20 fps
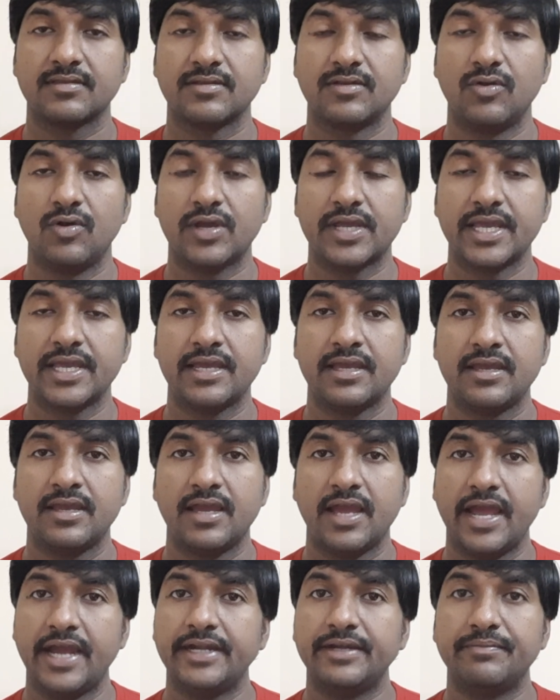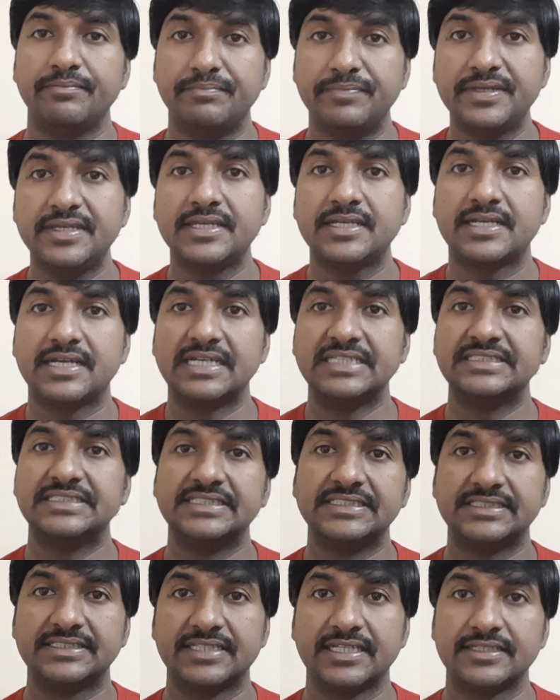Okay, and be
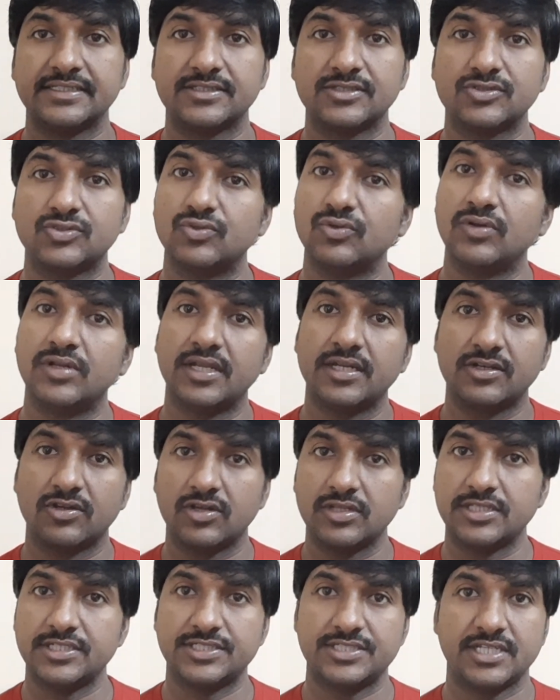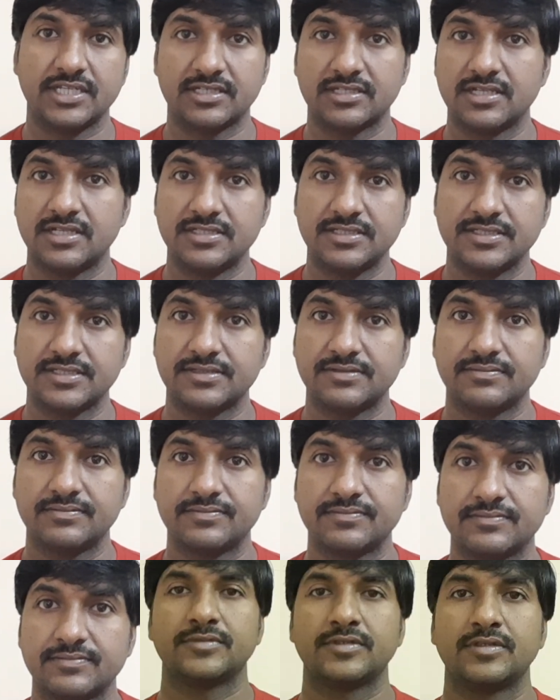consistent to learn all these technologies.
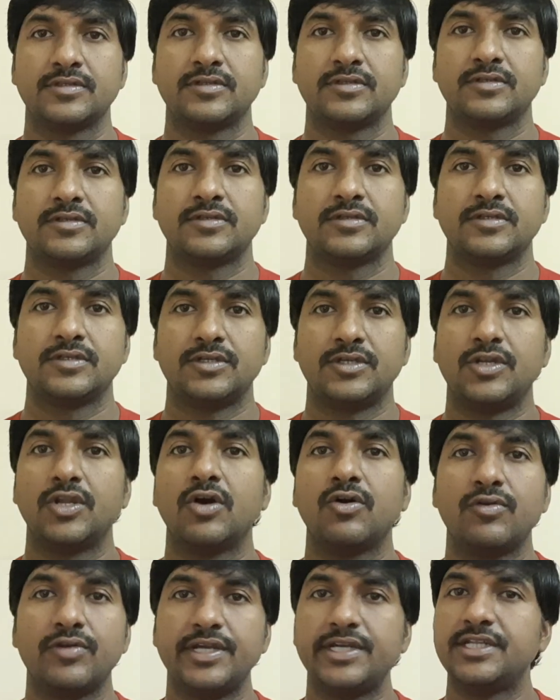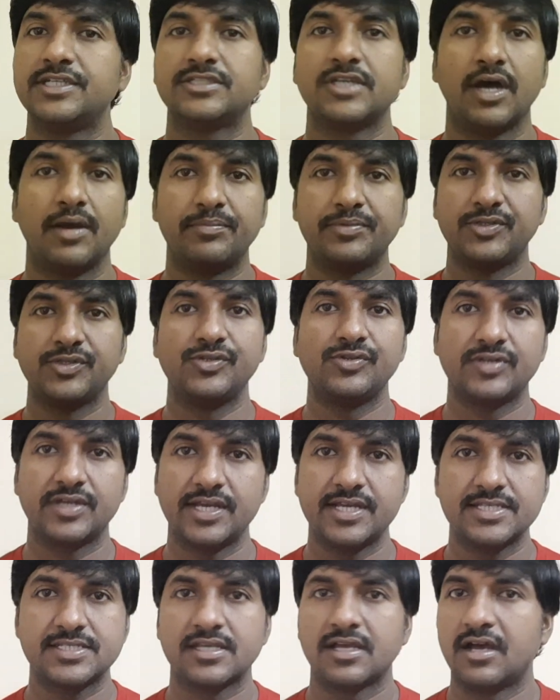Now it is up to you,
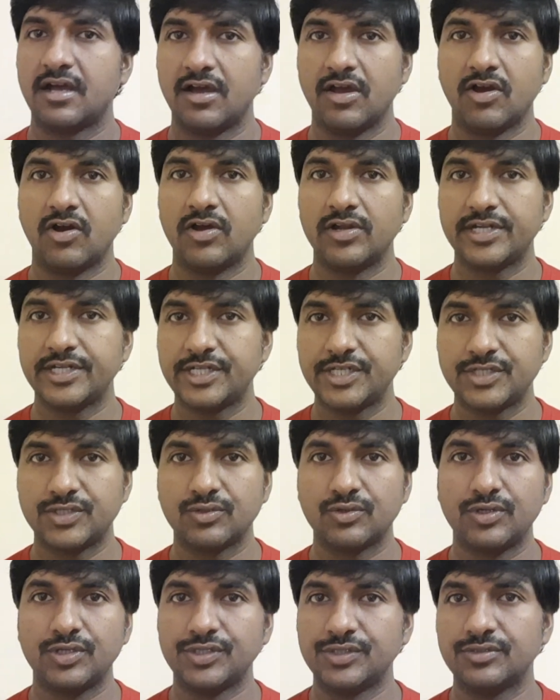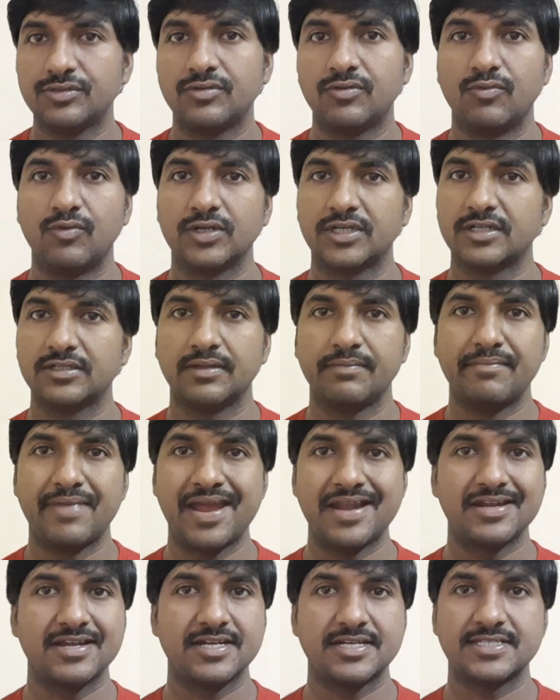guys. I already told you what are the
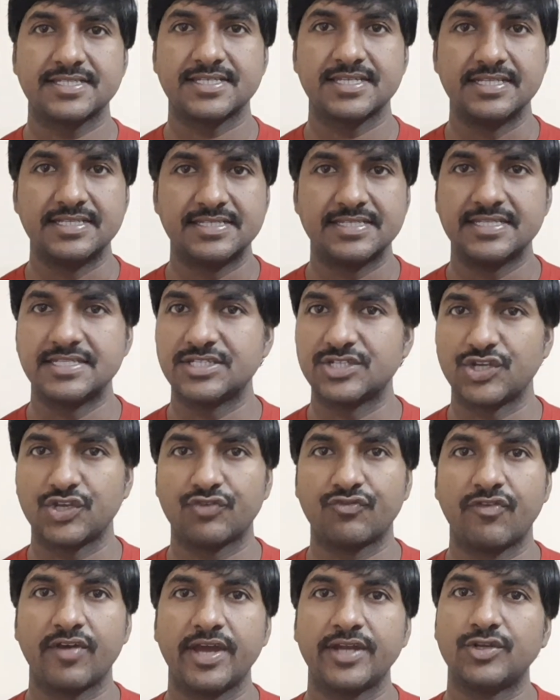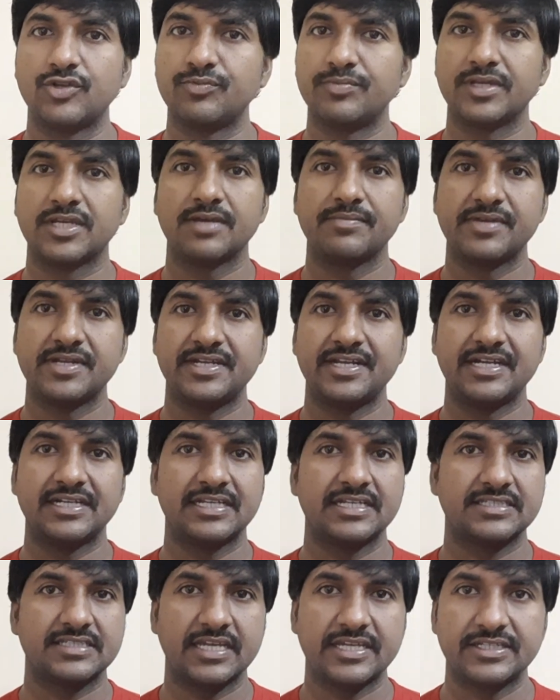mandate skills is required to become a data
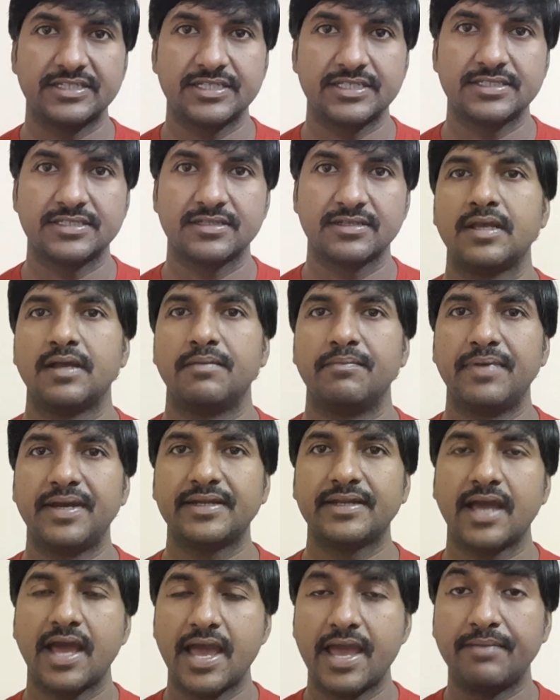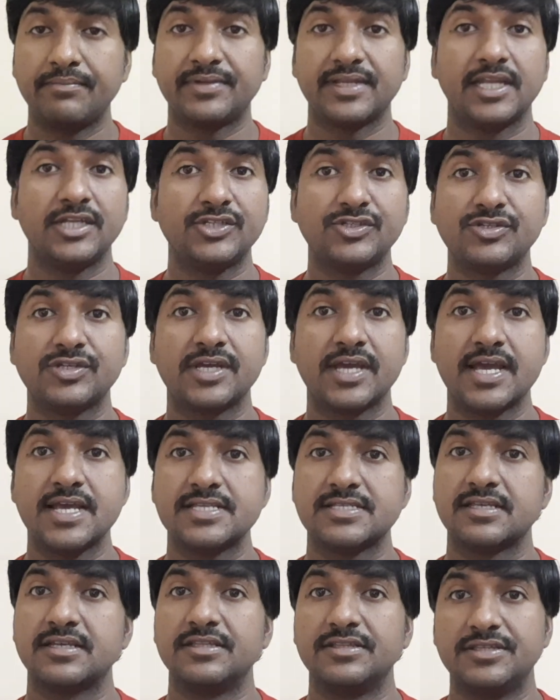scientist, but I am telling you,
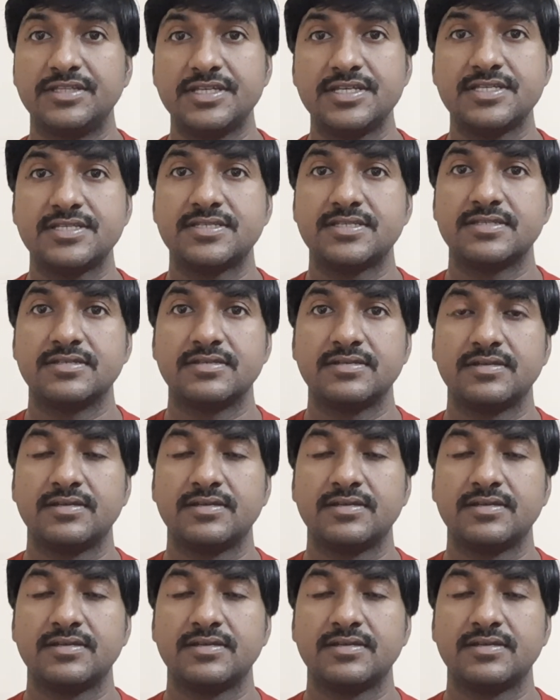guys, these